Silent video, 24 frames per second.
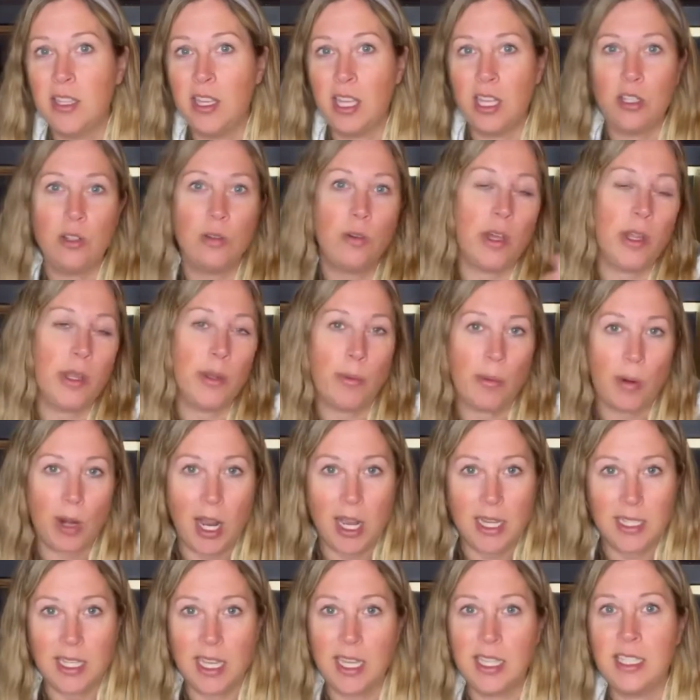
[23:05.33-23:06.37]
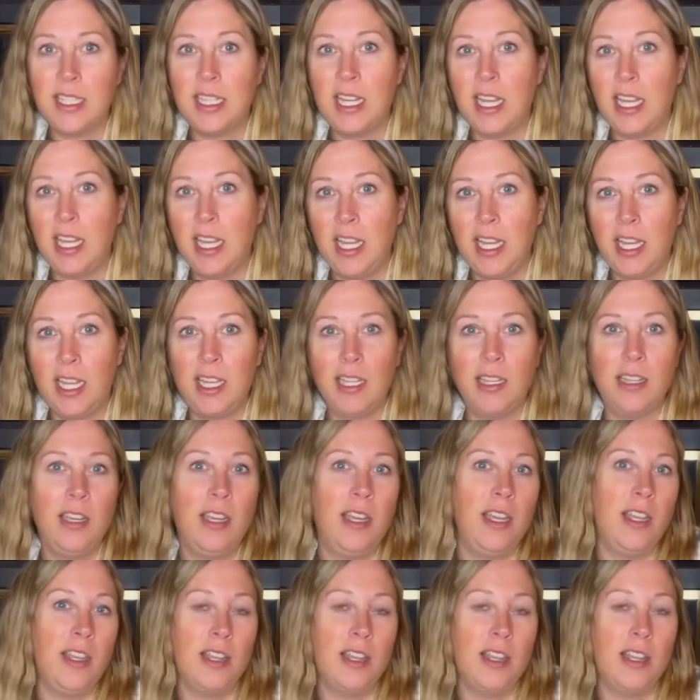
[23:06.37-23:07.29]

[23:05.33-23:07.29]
They do all the processing,